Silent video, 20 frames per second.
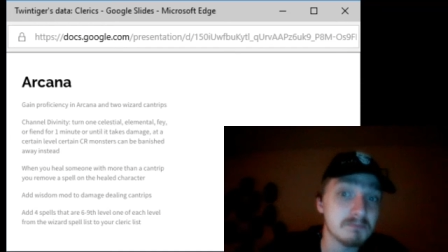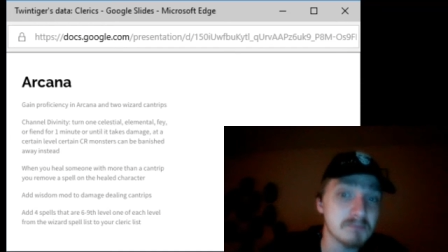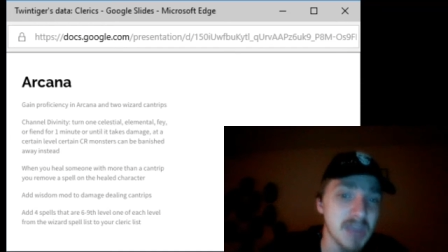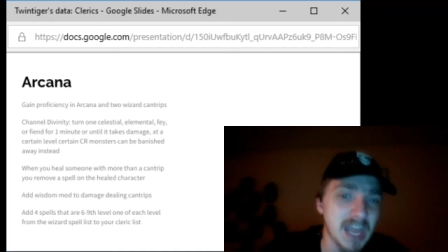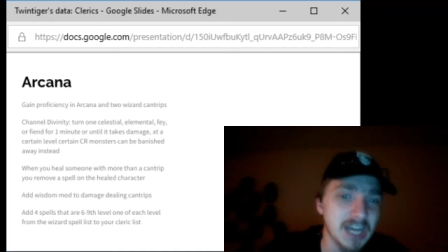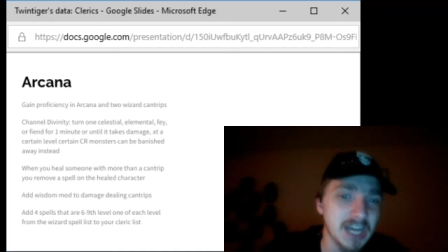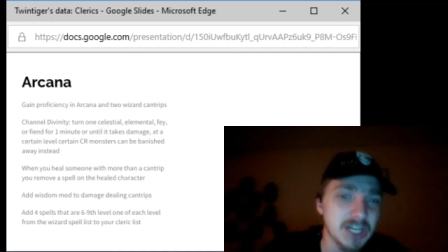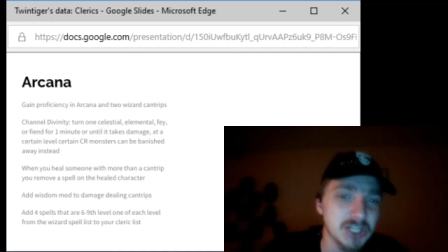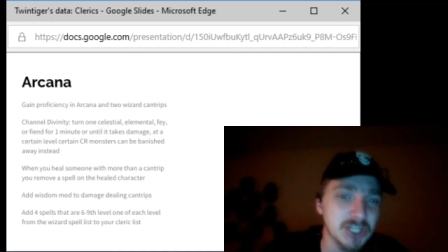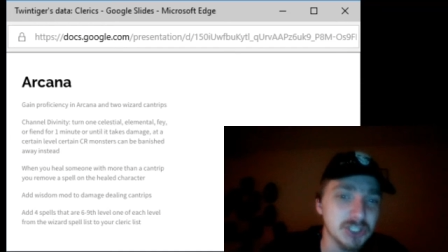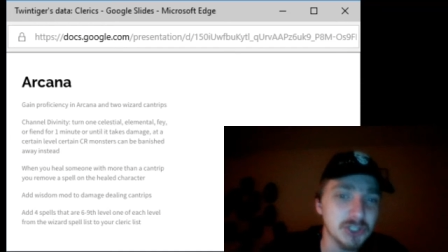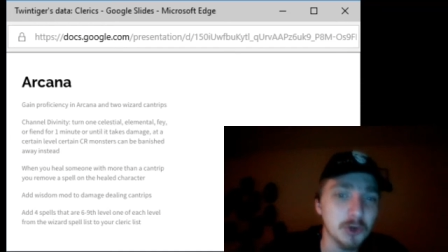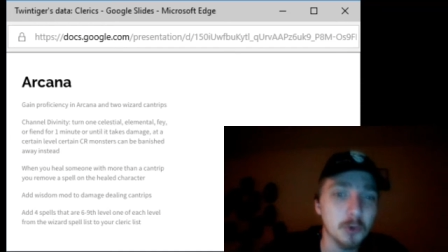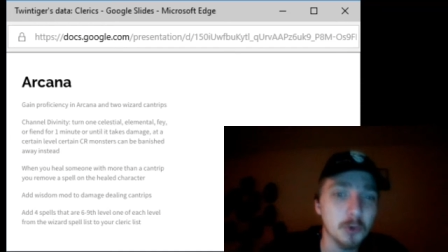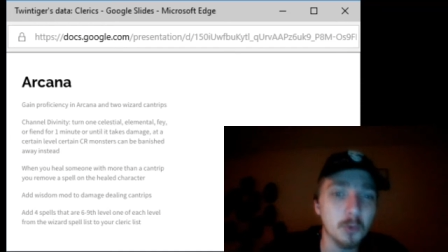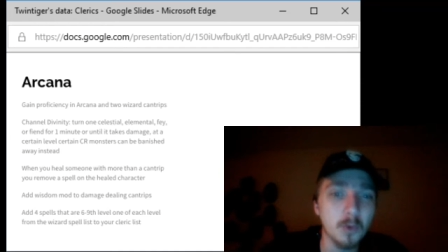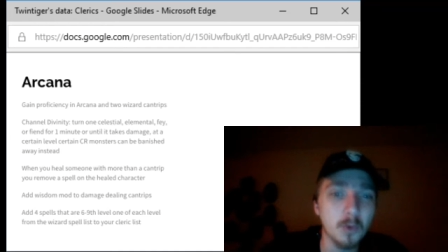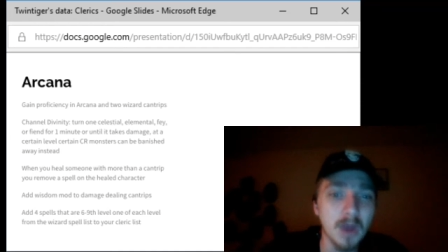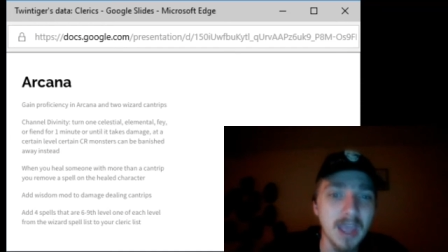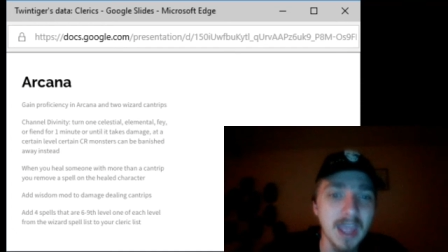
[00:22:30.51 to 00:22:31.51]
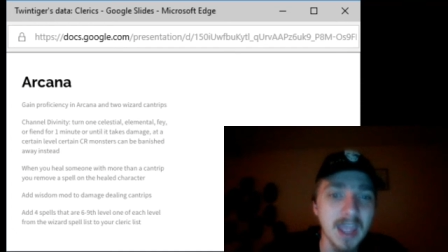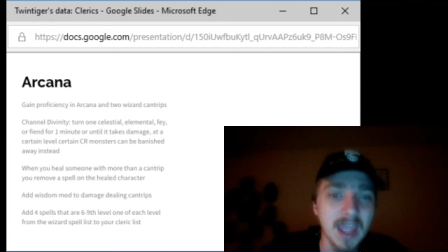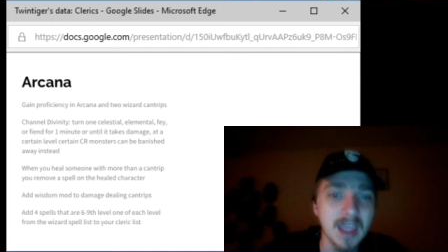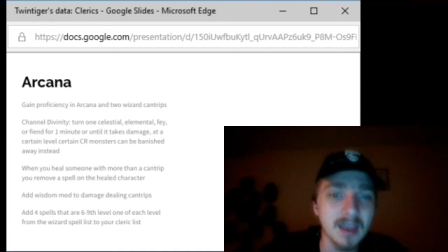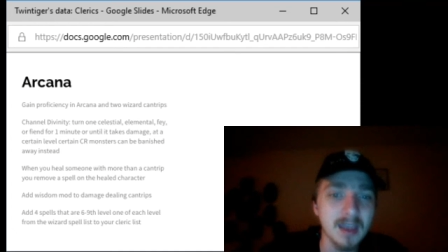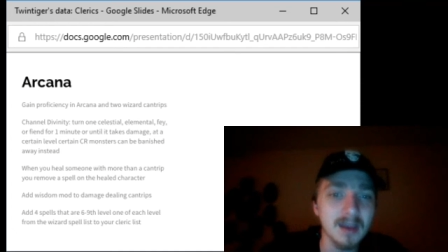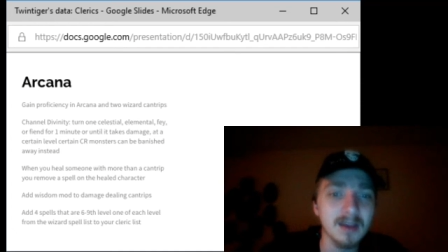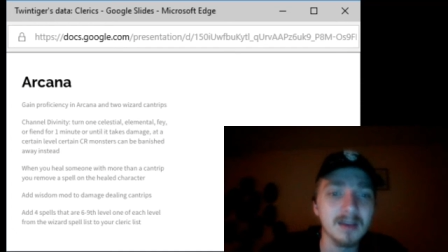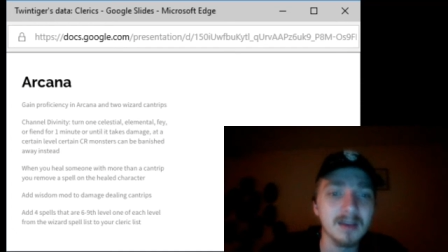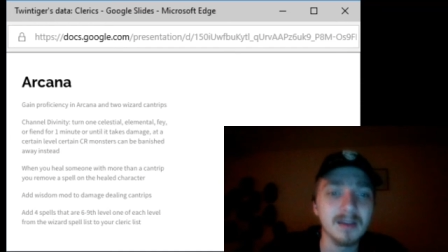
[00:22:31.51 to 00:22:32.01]
banished away
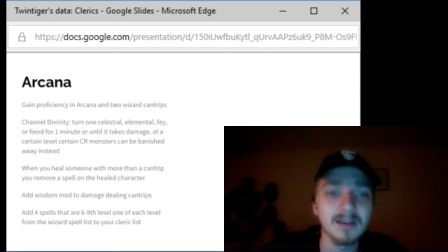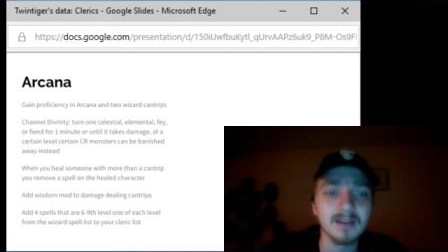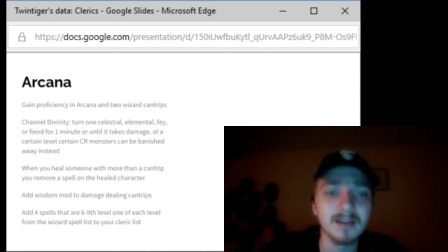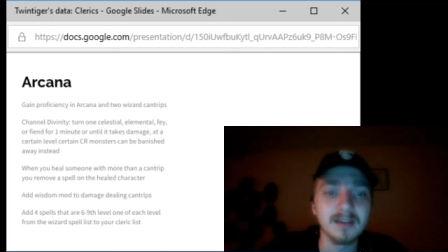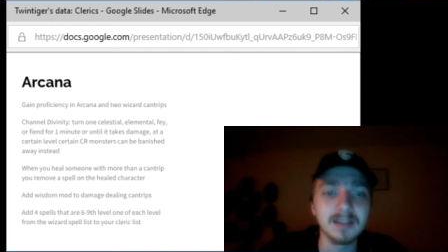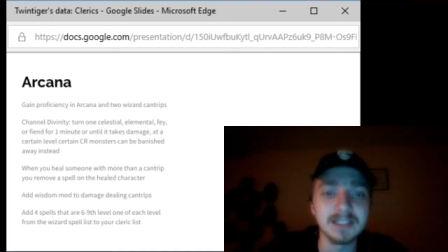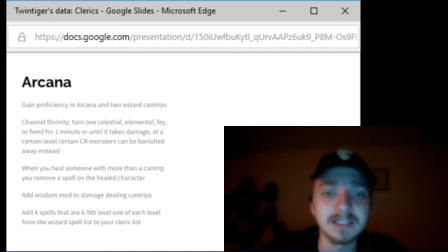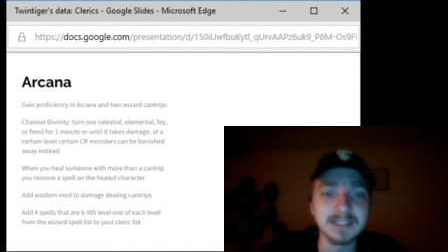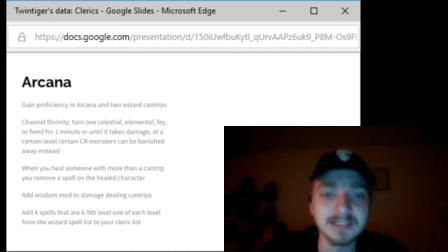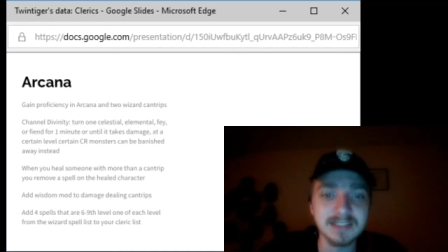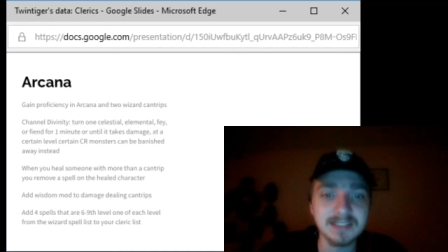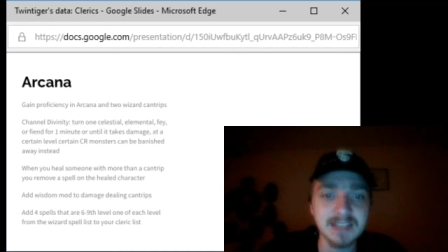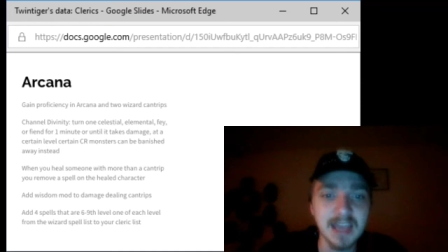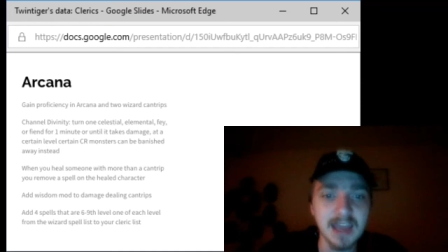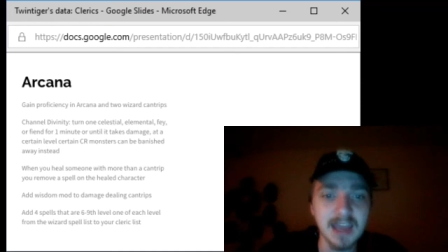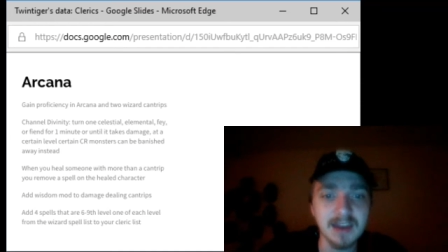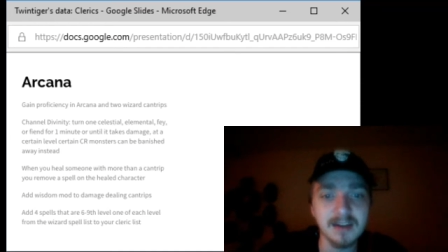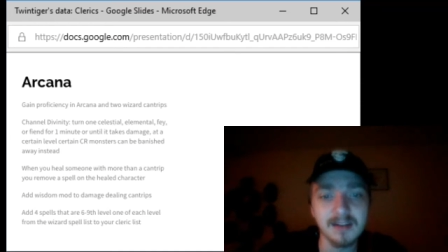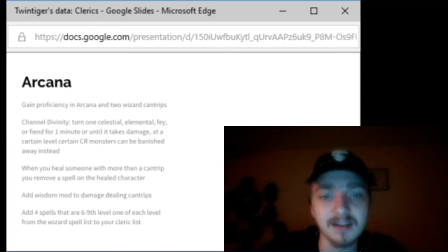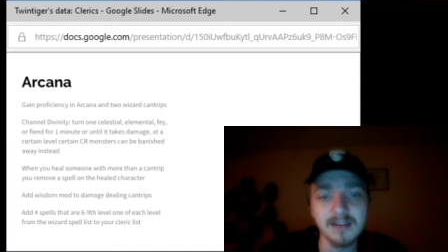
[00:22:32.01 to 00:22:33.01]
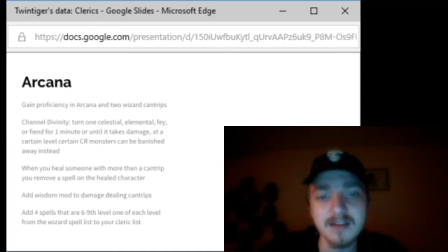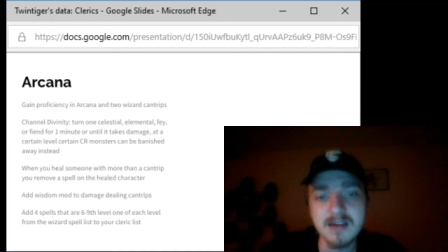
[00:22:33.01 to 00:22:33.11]
instead.